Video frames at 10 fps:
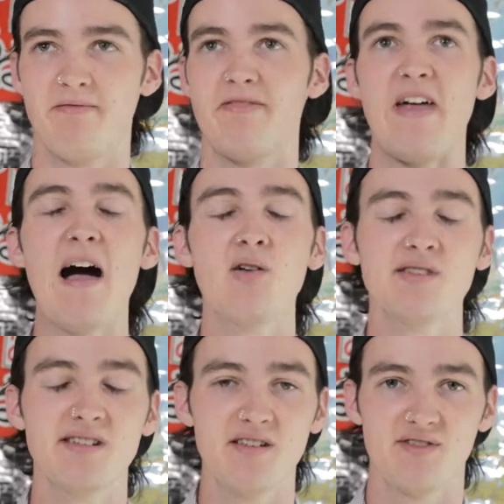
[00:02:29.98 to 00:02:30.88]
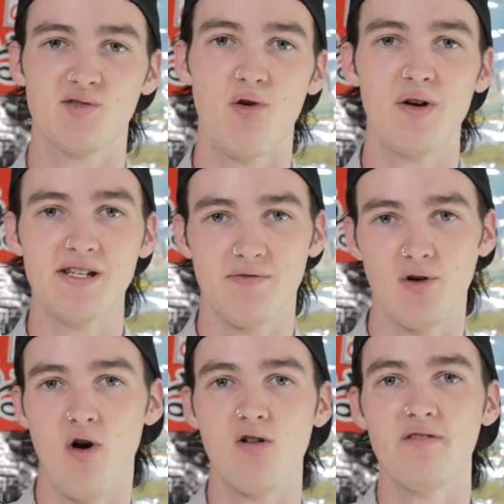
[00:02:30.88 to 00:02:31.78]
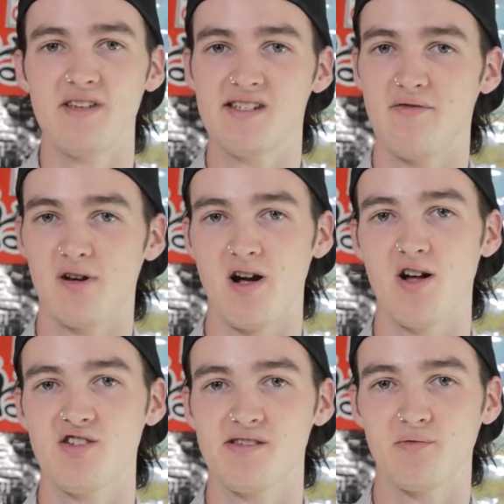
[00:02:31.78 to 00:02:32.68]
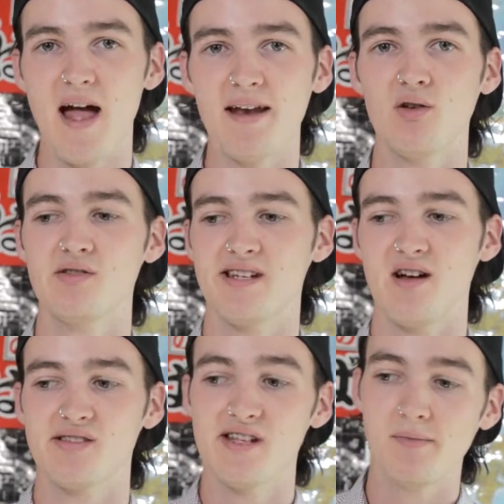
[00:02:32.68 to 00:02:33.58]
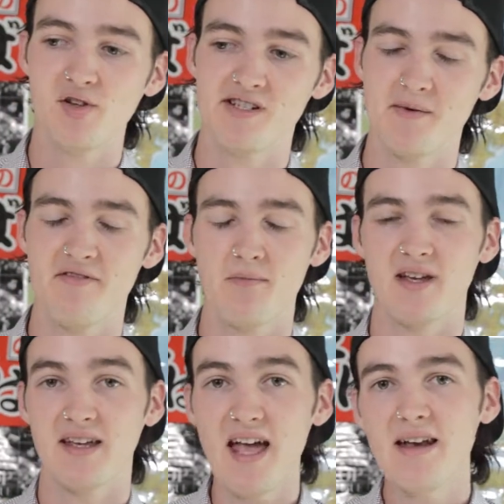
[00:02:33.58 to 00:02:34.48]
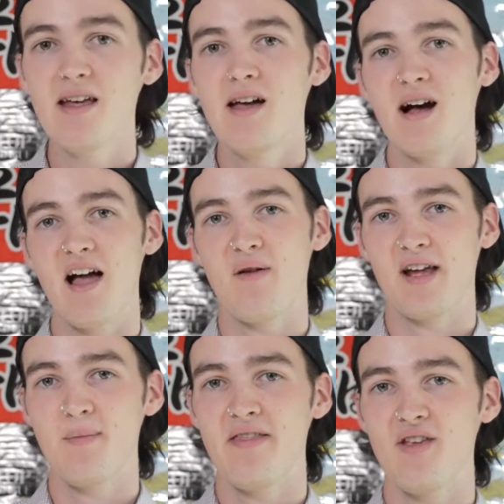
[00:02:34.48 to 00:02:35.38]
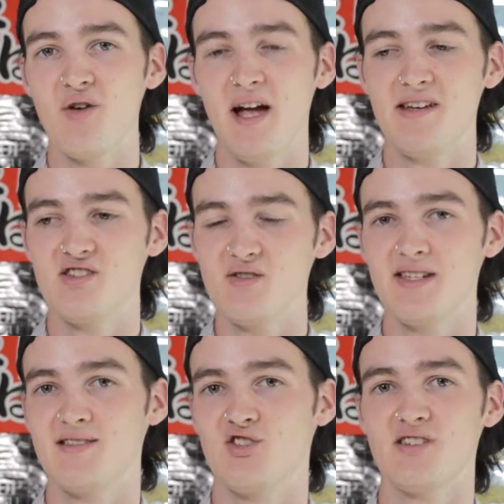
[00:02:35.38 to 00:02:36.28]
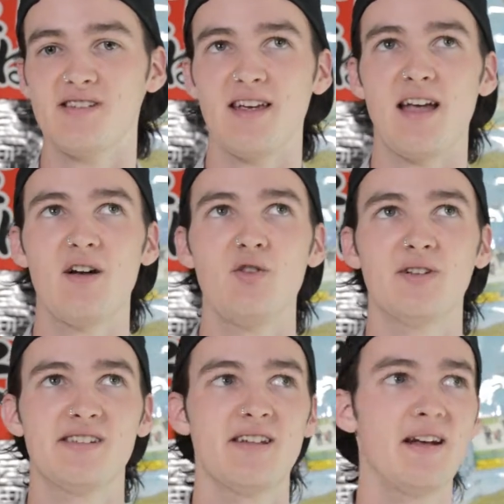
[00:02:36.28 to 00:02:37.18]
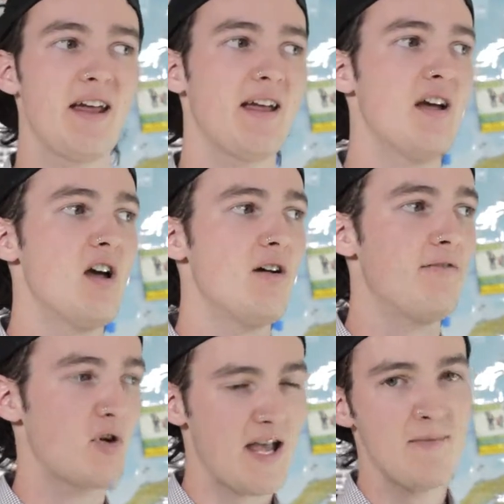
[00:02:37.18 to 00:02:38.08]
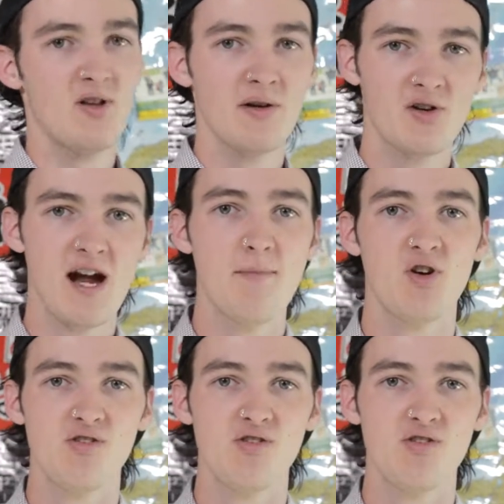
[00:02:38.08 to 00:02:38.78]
thousands of stories for all of these different kanjis and radicals and how similar some of them can get, I recommend that you guys use this just like how you would study vocabulary or grammar.